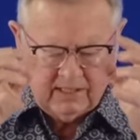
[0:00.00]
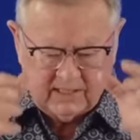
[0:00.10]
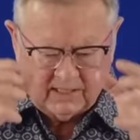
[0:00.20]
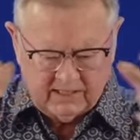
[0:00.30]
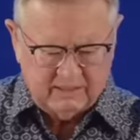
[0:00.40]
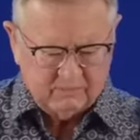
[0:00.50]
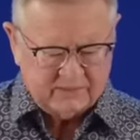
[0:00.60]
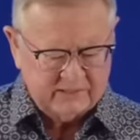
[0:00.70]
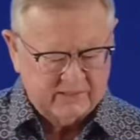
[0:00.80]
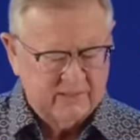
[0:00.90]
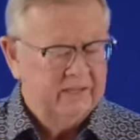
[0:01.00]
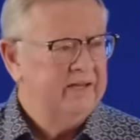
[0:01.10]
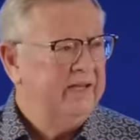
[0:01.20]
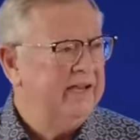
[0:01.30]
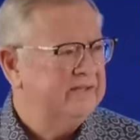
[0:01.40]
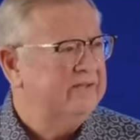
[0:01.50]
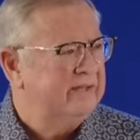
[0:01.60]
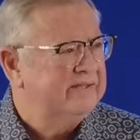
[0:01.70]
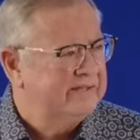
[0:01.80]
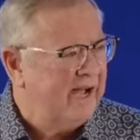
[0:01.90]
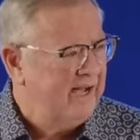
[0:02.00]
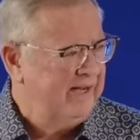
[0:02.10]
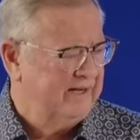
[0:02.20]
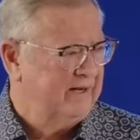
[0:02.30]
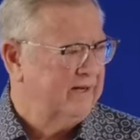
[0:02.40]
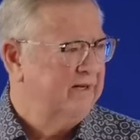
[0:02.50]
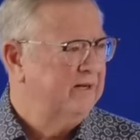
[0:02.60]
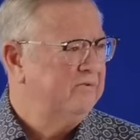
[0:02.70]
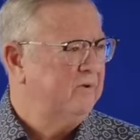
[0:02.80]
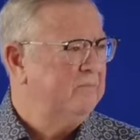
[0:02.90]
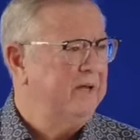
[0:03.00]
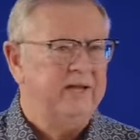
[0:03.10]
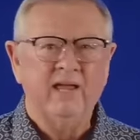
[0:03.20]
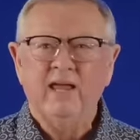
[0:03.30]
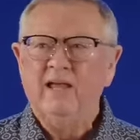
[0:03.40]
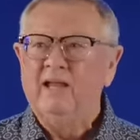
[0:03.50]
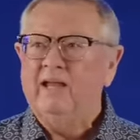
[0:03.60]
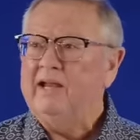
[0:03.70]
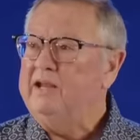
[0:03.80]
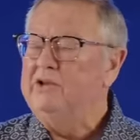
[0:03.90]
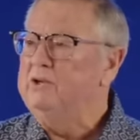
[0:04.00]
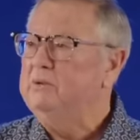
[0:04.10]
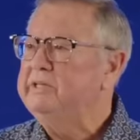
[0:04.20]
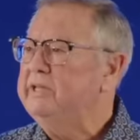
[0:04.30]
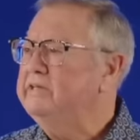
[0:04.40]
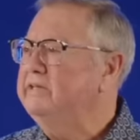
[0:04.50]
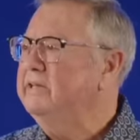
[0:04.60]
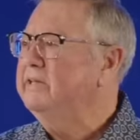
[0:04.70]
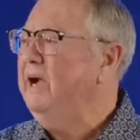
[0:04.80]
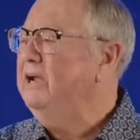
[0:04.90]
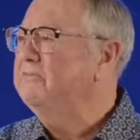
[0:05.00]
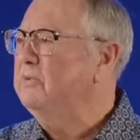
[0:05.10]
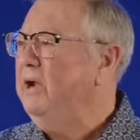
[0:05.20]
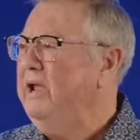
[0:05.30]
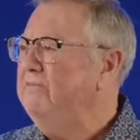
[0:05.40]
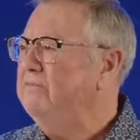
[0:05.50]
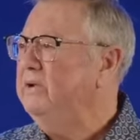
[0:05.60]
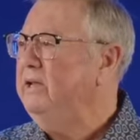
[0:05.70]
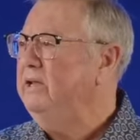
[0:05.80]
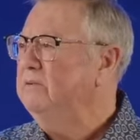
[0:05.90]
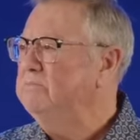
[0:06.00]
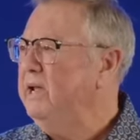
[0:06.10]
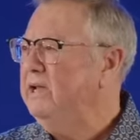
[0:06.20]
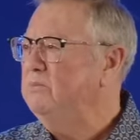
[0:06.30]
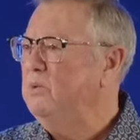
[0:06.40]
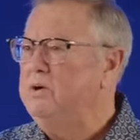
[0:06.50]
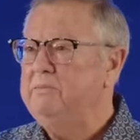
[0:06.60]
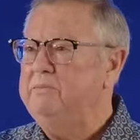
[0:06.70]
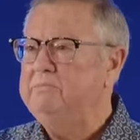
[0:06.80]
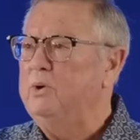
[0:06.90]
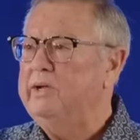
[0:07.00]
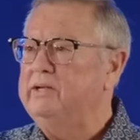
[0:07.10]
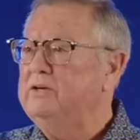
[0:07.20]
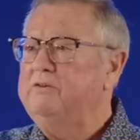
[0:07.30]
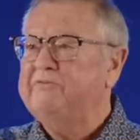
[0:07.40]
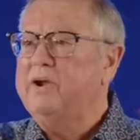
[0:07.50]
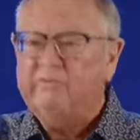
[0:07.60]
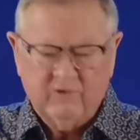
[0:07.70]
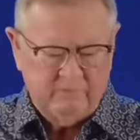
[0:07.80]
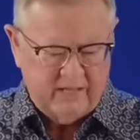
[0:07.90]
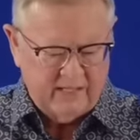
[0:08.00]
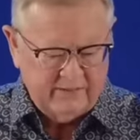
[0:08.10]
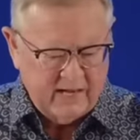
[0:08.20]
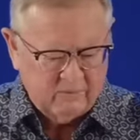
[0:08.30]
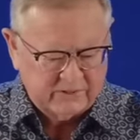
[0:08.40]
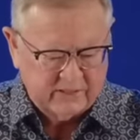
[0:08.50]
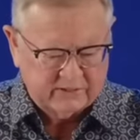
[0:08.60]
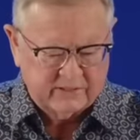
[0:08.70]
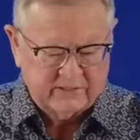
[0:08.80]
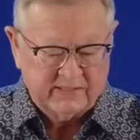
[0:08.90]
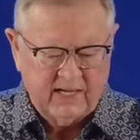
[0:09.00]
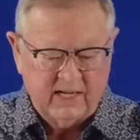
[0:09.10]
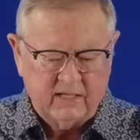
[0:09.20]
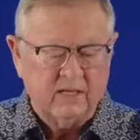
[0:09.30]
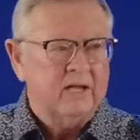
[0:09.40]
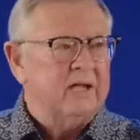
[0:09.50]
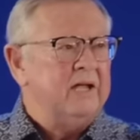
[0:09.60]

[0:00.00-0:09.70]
Ah, it was his desire for me and I knew it was his desire for every man, woman, boy, and girl, for everybody. That was his desire.